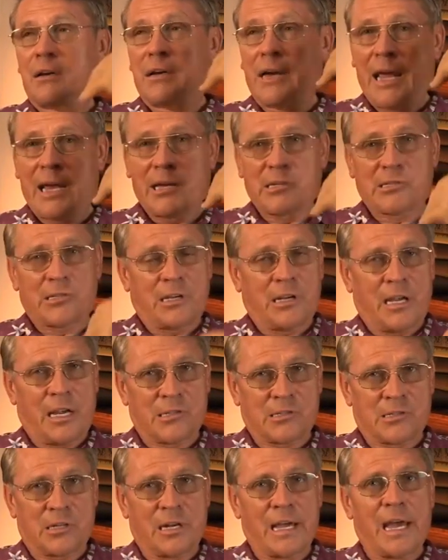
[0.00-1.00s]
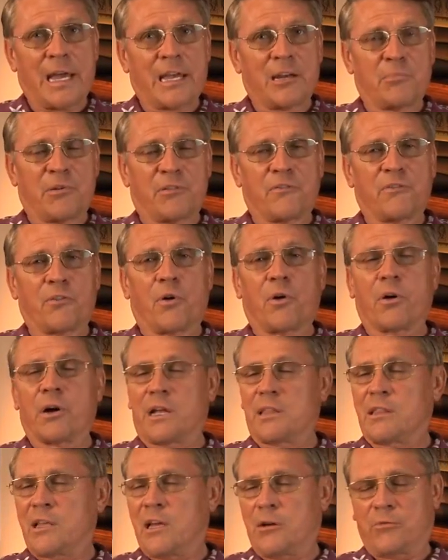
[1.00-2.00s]
NASA has lied before,
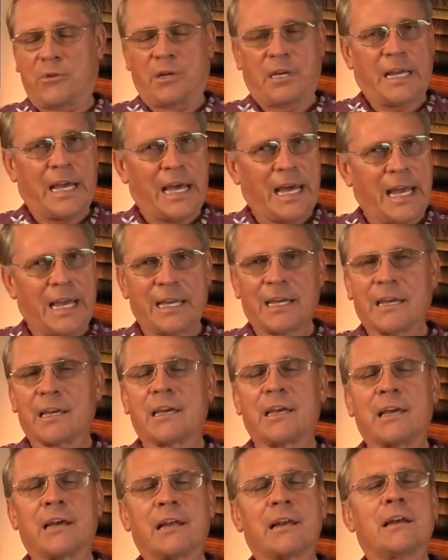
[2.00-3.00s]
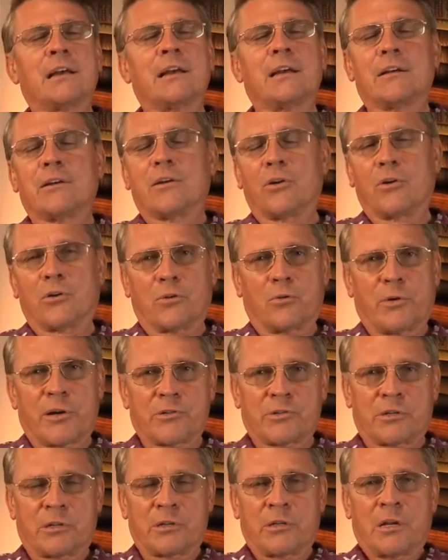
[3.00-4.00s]
and they will lie again, no
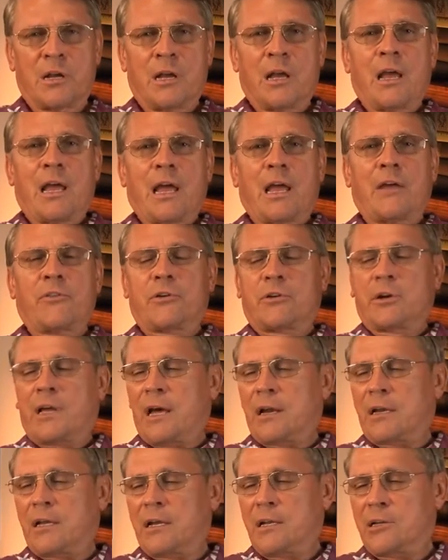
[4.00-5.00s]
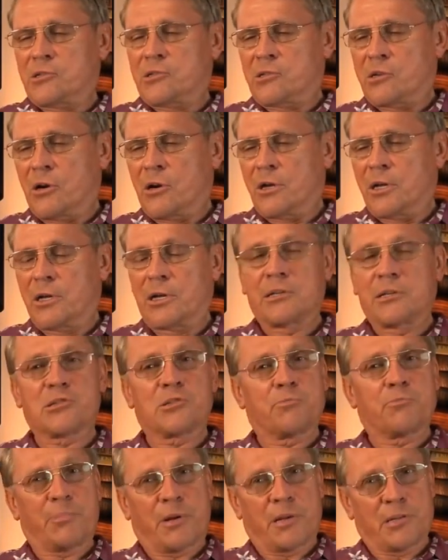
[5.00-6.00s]
question. And they're not against starting
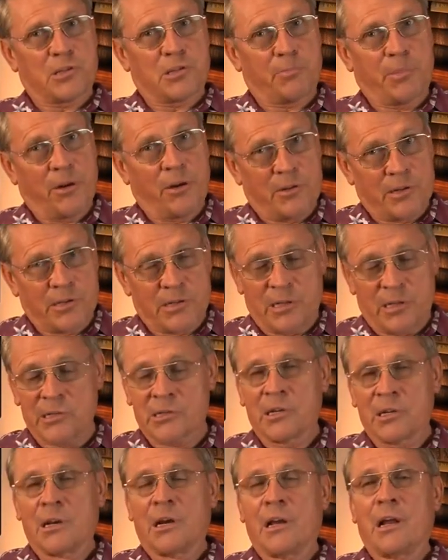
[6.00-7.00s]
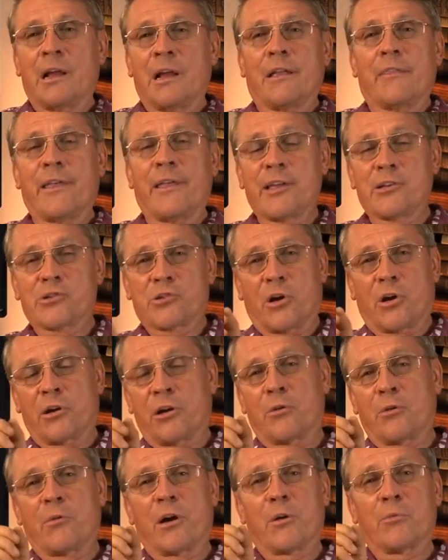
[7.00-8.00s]
conspiracies. They
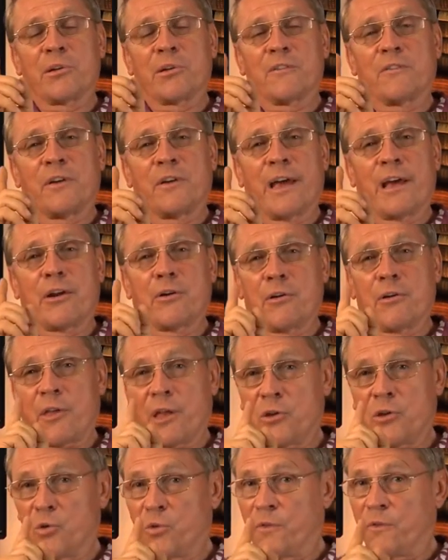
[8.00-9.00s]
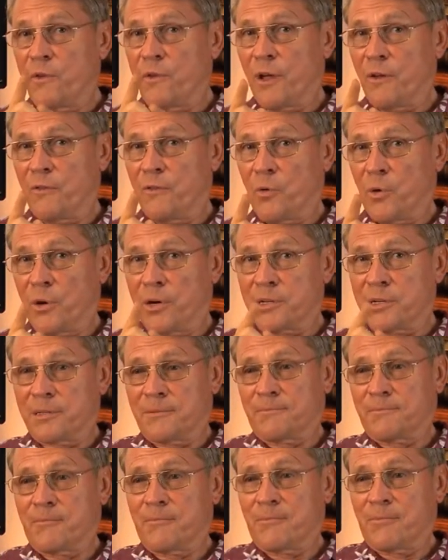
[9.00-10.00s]
started one with the flat earth, and you fell for it.
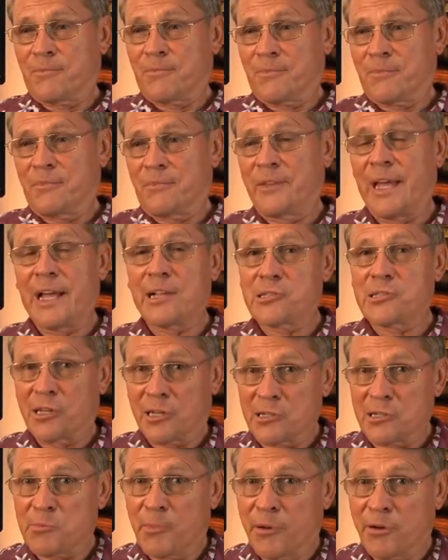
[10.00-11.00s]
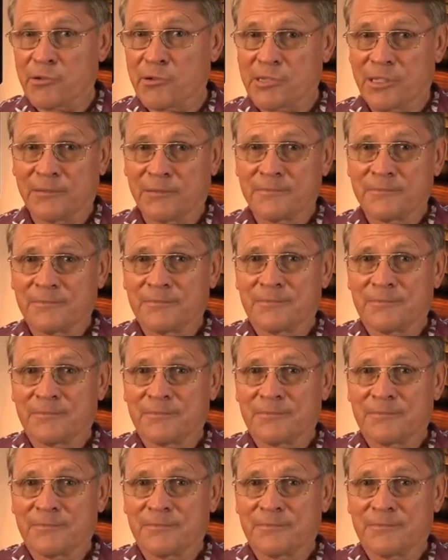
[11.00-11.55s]
That's the conspiracy.